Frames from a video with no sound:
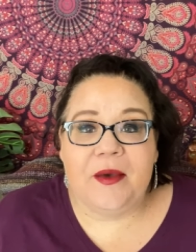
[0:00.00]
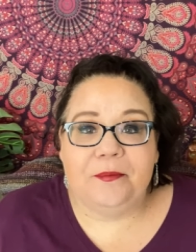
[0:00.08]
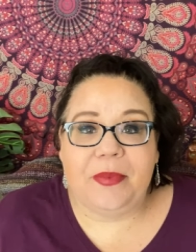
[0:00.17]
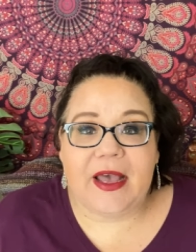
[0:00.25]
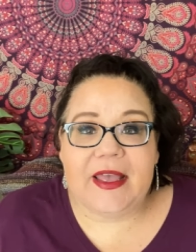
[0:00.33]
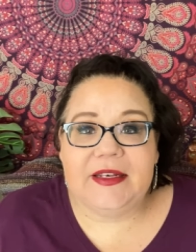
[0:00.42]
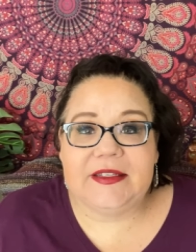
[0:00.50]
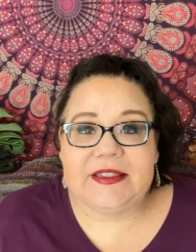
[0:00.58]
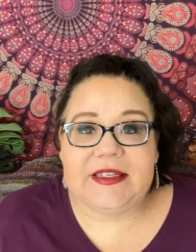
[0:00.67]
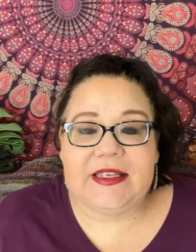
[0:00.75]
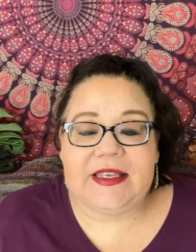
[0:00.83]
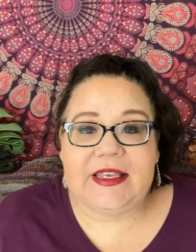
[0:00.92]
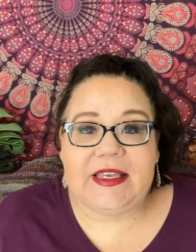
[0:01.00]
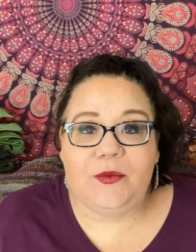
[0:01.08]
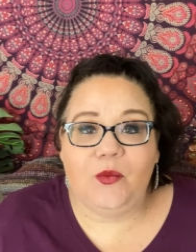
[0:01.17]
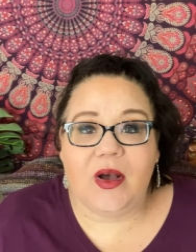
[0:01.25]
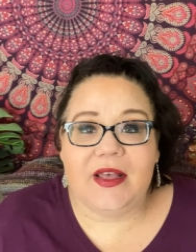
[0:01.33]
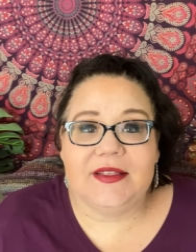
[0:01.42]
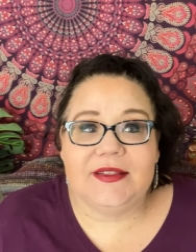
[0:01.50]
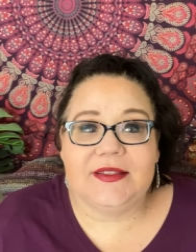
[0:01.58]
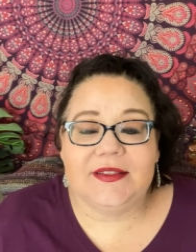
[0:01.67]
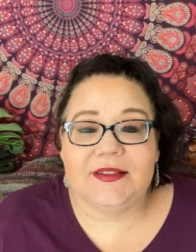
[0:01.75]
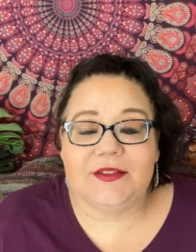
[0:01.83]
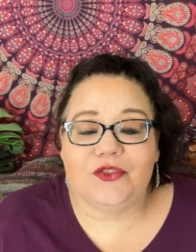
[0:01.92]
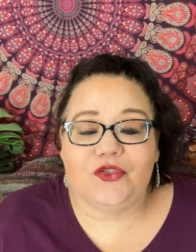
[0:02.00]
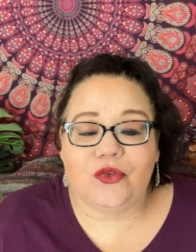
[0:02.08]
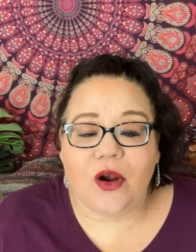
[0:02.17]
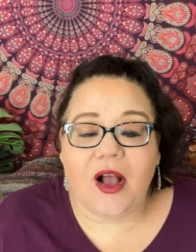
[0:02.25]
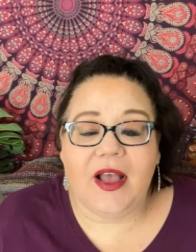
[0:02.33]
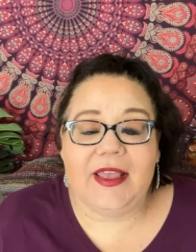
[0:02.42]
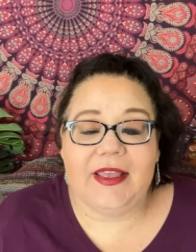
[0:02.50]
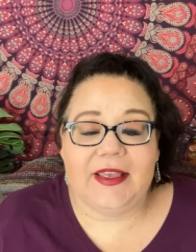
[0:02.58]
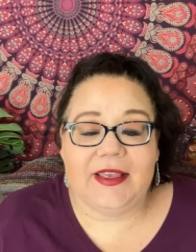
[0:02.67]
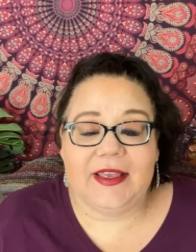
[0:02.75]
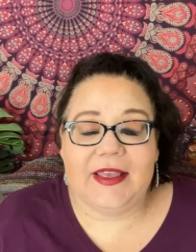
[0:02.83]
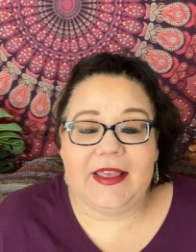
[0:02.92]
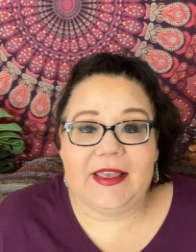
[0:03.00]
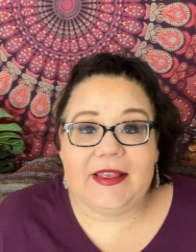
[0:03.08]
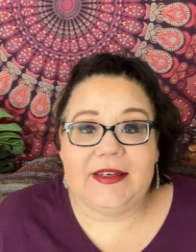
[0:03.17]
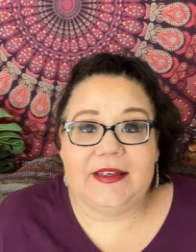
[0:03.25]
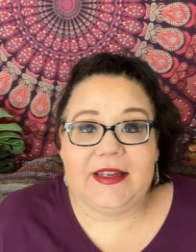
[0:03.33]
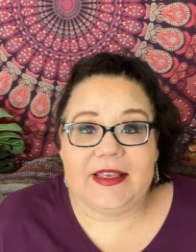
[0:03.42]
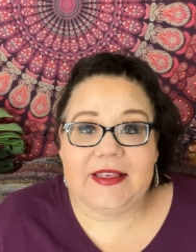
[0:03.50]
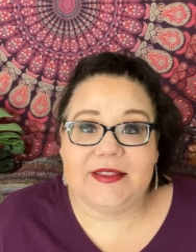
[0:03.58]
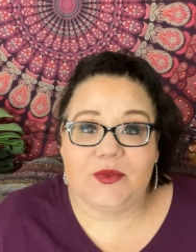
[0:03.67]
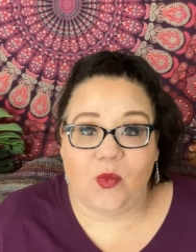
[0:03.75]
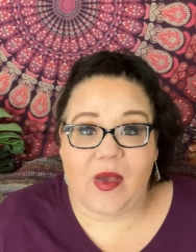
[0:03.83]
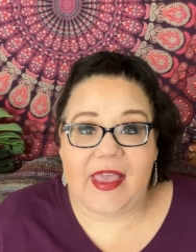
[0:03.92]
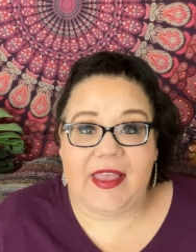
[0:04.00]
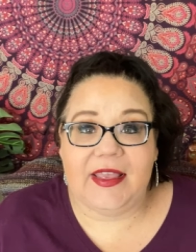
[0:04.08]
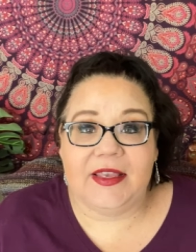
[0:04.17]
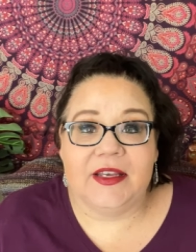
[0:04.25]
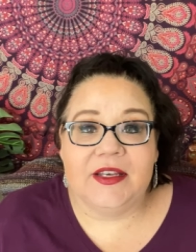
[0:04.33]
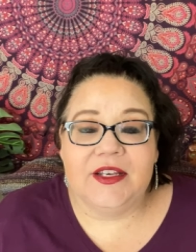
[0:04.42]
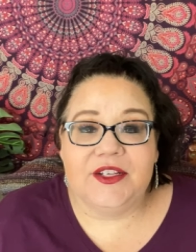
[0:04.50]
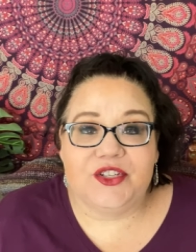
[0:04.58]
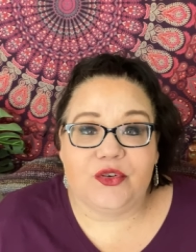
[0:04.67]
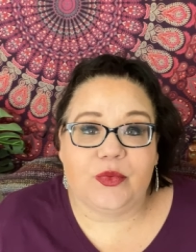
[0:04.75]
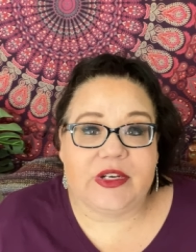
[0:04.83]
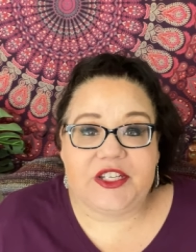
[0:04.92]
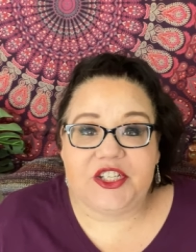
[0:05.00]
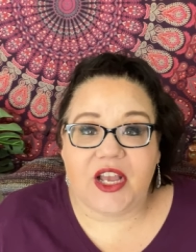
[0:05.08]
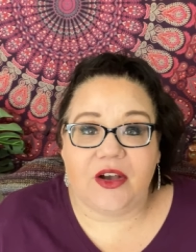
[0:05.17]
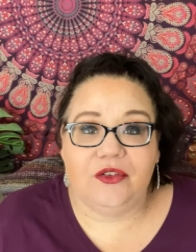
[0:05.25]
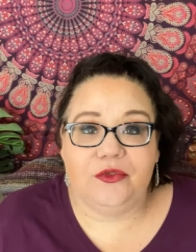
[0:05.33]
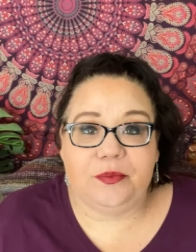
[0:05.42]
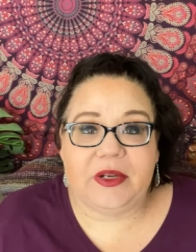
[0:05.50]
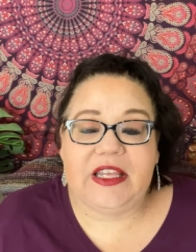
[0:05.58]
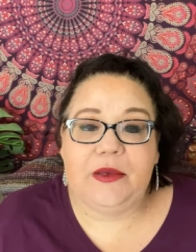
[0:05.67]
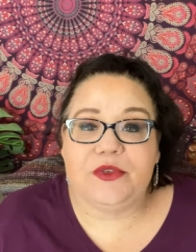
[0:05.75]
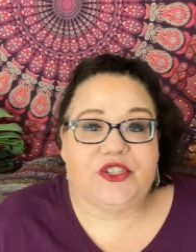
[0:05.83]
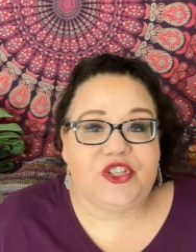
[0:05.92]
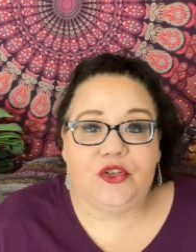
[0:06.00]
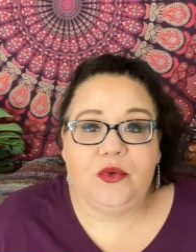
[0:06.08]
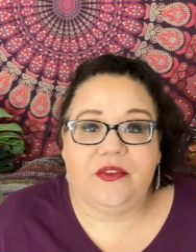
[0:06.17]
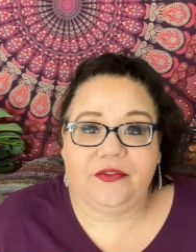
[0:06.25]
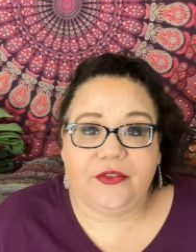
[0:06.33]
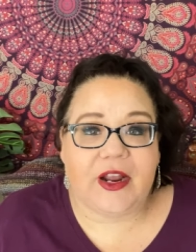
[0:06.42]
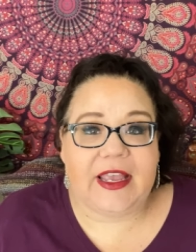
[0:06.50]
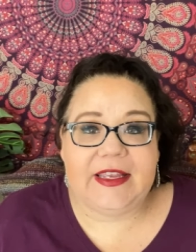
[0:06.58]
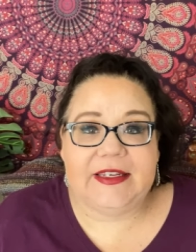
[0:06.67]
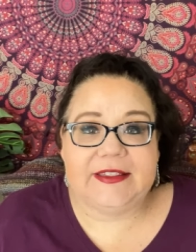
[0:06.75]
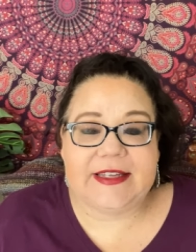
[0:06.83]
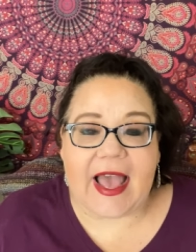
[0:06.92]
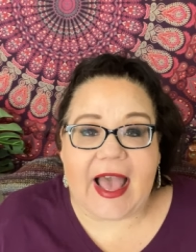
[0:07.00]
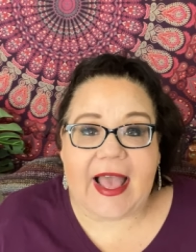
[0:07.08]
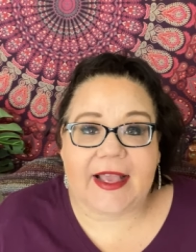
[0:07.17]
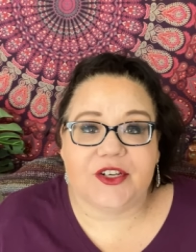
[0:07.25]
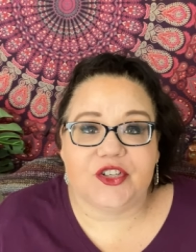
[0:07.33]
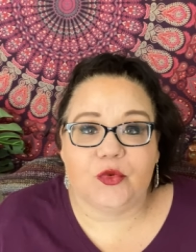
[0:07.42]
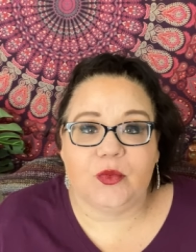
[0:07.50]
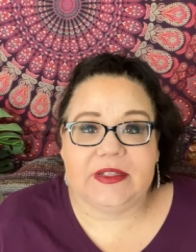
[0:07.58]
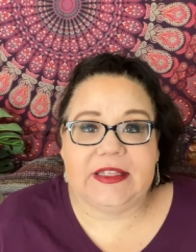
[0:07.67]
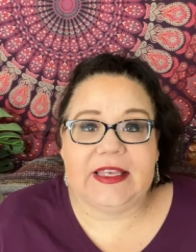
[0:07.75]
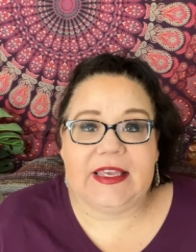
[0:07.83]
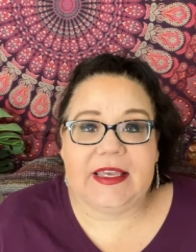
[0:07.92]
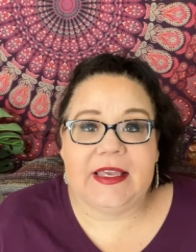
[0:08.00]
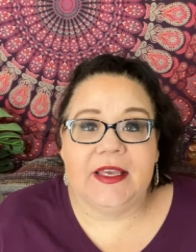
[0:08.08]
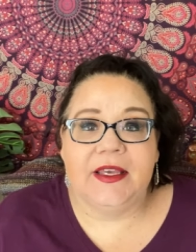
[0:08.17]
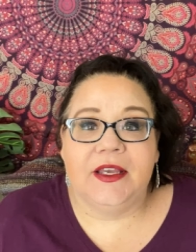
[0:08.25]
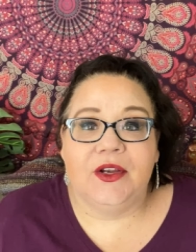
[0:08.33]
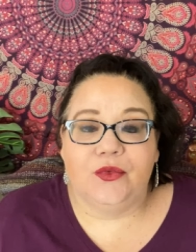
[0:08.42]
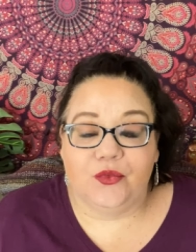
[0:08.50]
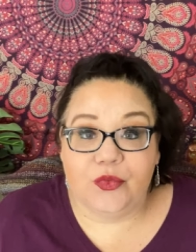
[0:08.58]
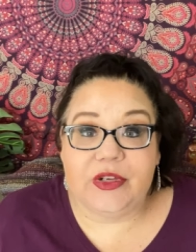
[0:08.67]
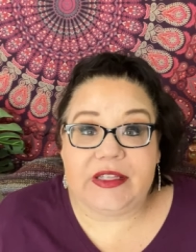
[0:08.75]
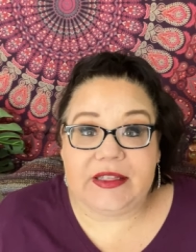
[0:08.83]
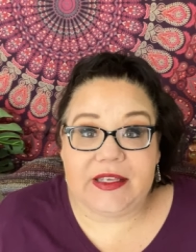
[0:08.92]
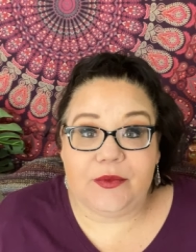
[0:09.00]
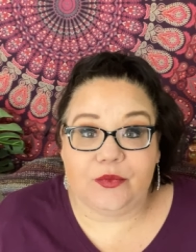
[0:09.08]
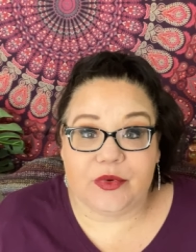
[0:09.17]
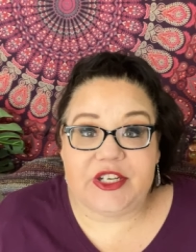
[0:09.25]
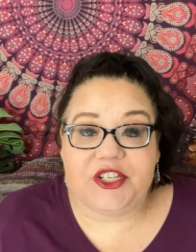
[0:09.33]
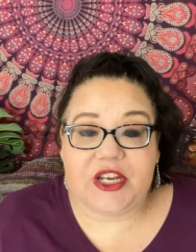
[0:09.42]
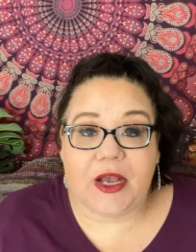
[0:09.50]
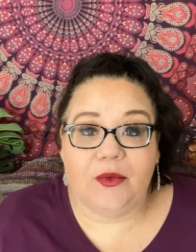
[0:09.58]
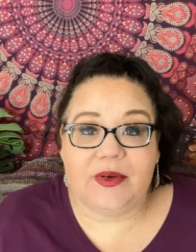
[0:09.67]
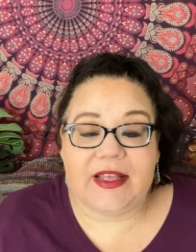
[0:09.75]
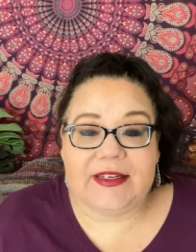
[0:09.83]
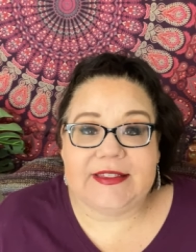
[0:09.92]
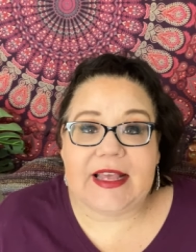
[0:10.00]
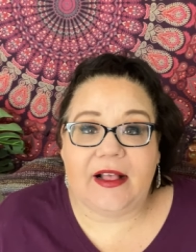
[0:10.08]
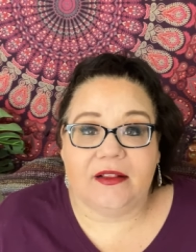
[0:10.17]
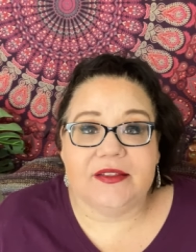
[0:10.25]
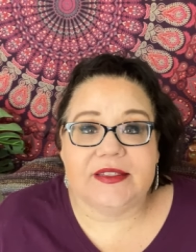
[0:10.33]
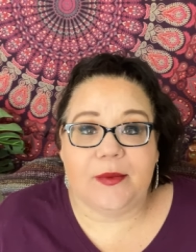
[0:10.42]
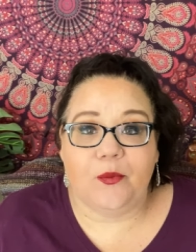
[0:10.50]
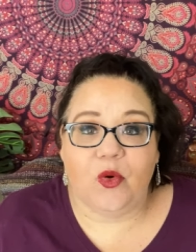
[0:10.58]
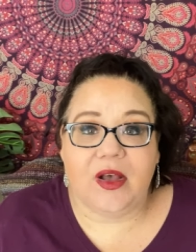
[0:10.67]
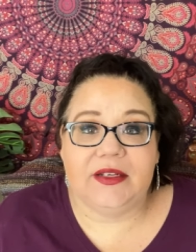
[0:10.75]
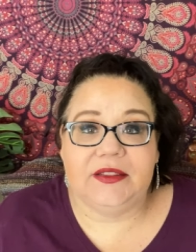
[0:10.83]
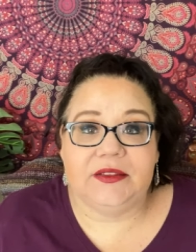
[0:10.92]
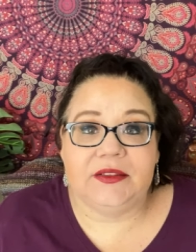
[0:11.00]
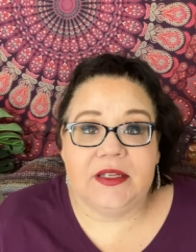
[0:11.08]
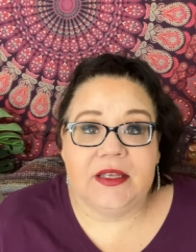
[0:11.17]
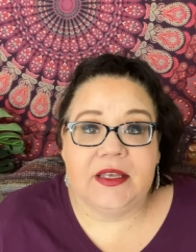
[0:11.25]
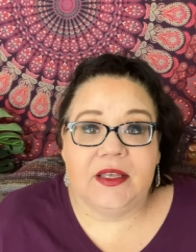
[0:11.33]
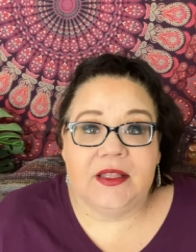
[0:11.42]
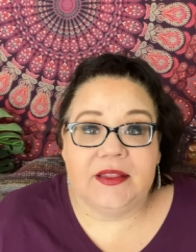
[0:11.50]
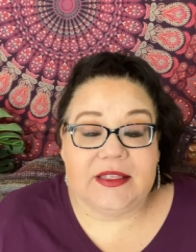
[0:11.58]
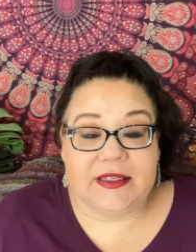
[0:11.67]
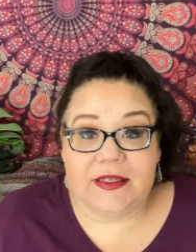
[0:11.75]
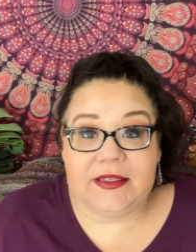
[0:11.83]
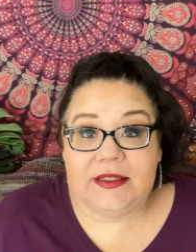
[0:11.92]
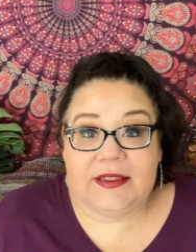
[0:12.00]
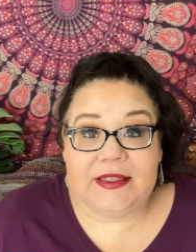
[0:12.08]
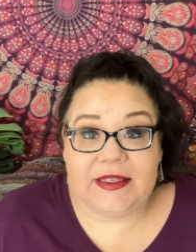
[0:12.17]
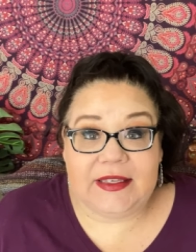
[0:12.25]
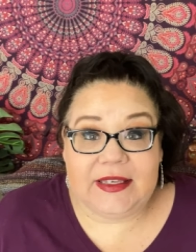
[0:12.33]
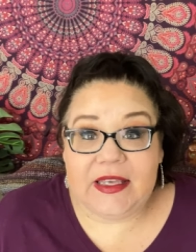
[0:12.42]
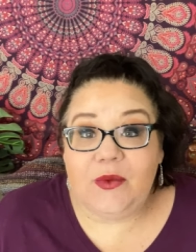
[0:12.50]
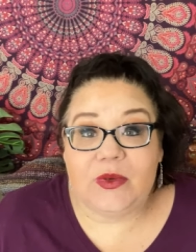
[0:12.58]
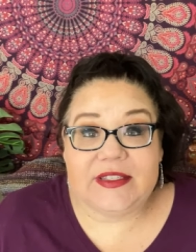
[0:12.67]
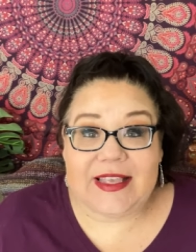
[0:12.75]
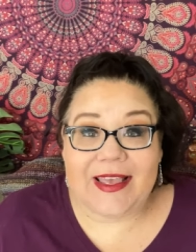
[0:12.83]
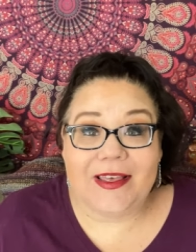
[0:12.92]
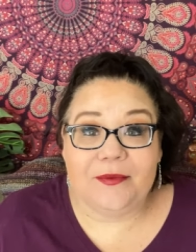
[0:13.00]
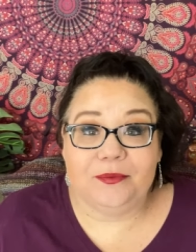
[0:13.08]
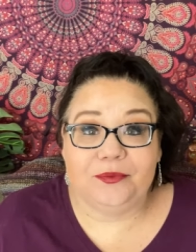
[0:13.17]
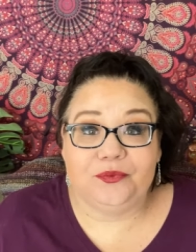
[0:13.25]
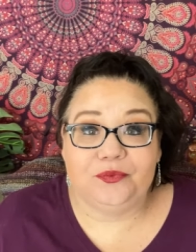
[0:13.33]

but he was trying in his way to reach out, but he was too afraid to actually really reach out and tell someone that he was him.